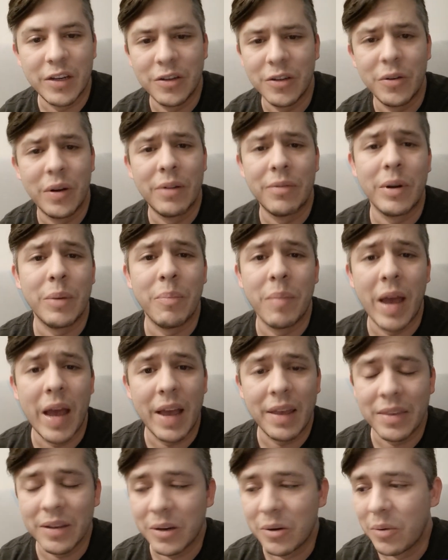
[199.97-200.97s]
do every
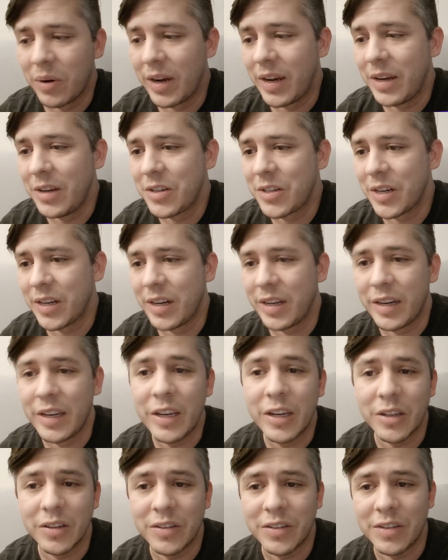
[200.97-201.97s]
math equation and he
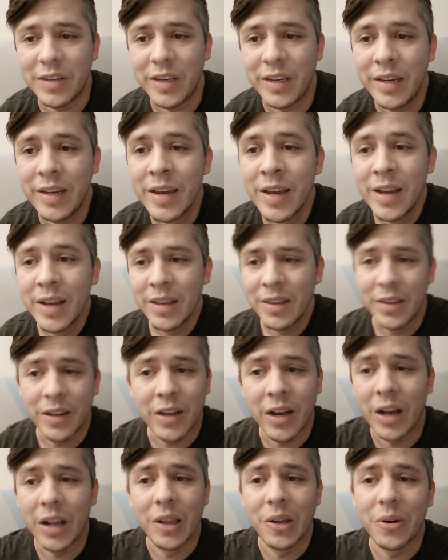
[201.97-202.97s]
could see the
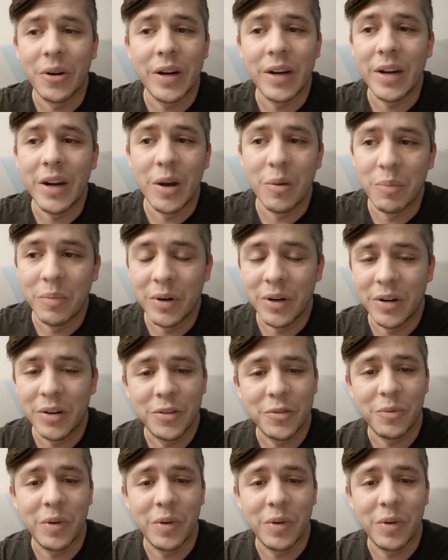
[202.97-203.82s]
color and numbers.